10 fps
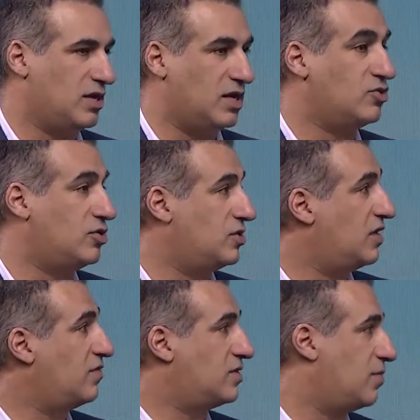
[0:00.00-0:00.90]
and introduced
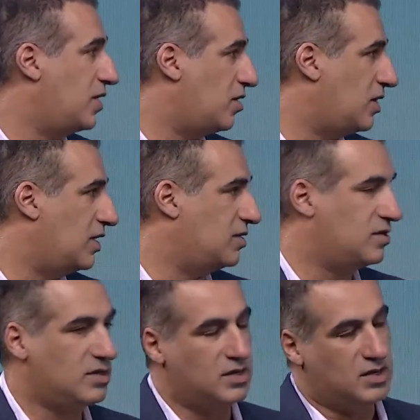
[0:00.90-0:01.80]
even some of their
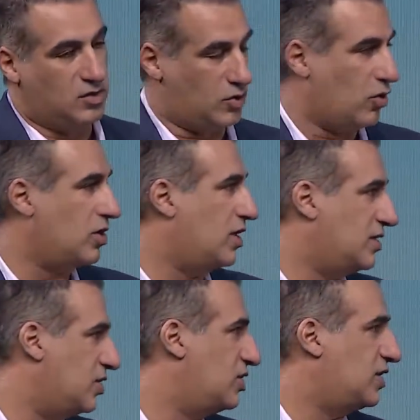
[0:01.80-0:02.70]
clients, or your
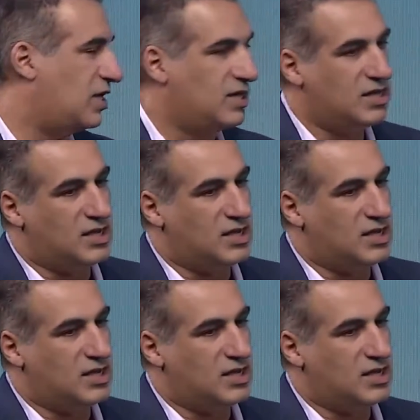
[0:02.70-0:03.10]
clients, I should say.